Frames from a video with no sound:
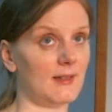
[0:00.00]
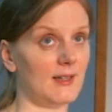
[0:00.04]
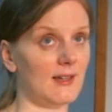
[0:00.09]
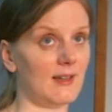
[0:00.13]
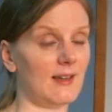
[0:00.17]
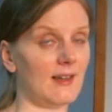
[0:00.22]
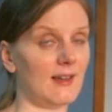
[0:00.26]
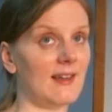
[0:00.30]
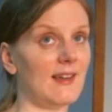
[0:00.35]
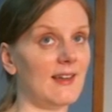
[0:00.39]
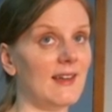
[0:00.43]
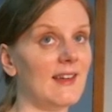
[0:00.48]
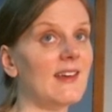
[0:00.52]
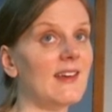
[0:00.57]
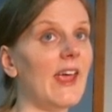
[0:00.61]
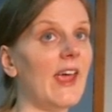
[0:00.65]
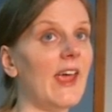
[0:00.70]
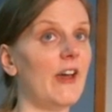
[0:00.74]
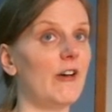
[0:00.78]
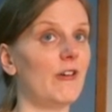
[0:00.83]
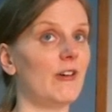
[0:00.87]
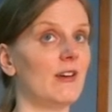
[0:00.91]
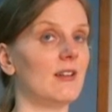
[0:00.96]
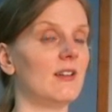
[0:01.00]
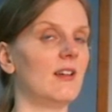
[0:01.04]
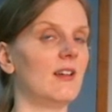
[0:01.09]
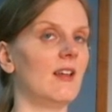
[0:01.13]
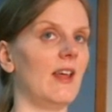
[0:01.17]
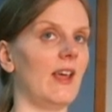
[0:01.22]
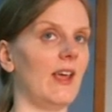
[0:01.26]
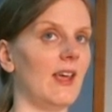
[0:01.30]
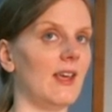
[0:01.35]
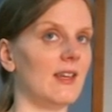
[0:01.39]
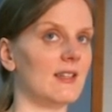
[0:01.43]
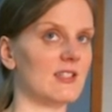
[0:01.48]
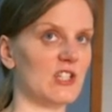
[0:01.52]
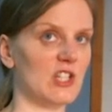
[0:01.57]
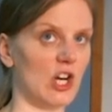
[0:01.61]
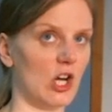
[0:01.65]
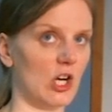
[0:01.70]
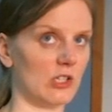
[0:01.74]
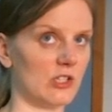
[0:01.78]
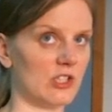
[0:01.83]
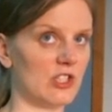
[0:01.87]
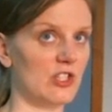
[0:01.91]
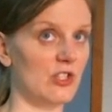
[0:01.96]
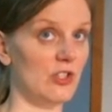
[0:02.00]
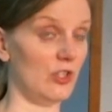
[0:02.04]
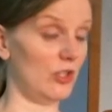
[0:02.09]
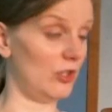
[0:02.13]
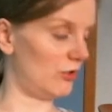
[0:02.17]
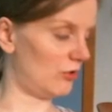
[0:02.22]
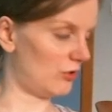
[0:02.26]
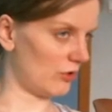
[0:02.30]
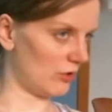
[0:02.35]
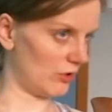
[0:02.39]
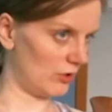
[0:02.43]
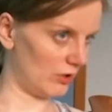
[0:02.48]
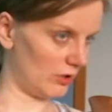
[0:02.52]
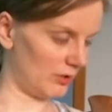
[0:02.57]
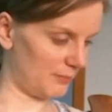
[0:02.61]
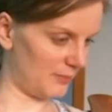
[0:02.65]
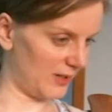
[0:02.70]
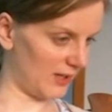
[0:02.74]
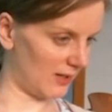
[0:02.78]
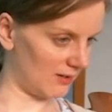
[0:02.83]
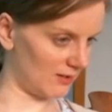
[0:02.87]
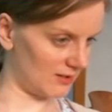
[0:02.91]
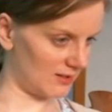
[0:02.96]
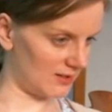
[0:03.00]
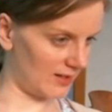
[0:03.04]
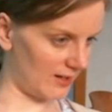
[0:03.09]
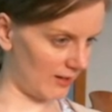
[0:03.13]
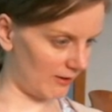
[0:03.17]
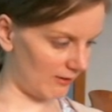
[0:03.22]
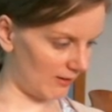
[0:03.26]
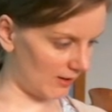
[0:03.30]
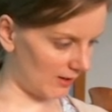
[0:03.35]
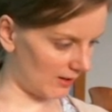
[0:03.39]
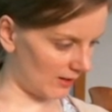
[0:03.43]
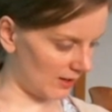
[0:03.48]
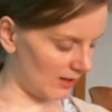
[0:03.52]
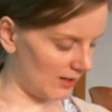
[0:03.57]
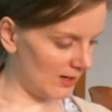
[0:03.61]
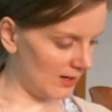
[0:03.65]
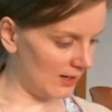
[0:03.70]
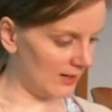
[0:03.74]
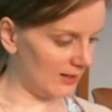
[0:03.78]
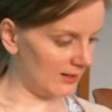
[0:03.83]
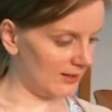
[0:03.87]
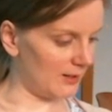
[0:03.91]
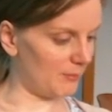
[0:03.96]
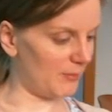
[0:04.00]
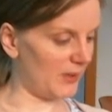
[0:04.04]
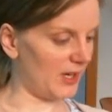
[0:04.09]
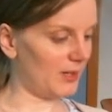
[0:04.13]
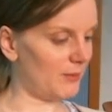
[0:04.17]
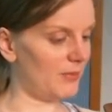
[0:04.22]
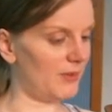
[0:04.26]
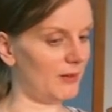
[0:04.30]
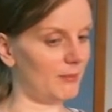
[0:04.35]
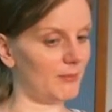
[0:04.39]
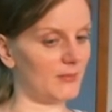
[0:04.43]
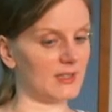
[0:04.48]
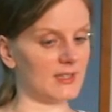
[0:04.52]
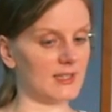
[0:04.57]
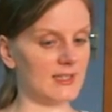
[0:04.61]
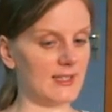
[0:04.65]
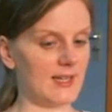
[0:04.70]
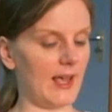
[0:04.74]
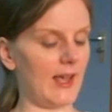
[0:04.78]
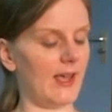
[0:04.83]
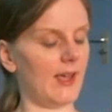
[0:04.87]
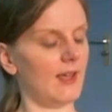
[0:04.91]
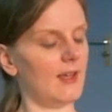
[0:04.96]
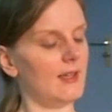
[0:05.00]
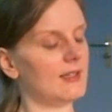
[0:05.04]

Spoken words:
inherently it's not neutral, because there might be mistakes